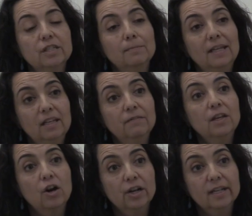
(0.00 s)
many of
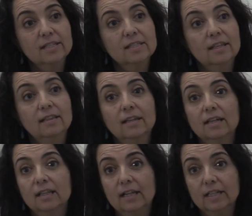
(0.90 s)
the artists in the
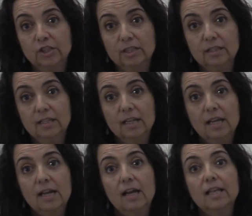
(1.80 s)
collection
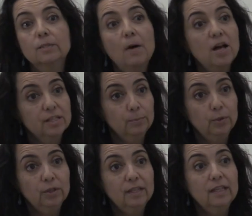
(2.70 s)
as
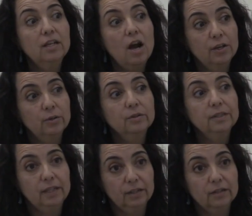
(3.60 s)
possible in the inaugural
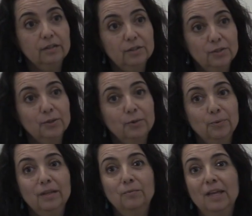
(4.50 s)
year. So
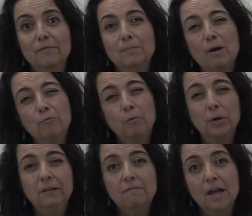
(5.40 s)
we have about
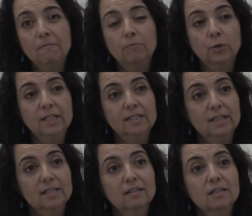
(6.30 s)
45,
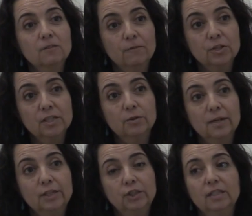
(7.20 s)
46 in this first
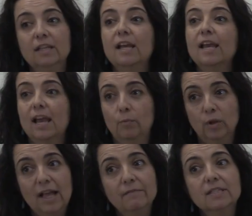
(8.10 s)
iteration, and
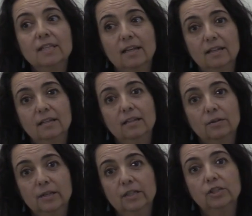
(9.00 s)
we'll have a second
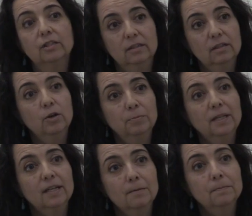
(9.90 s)
iteration
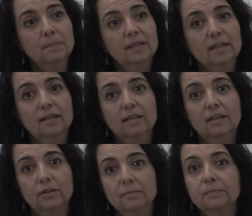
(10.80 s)
opening up at the end of the year.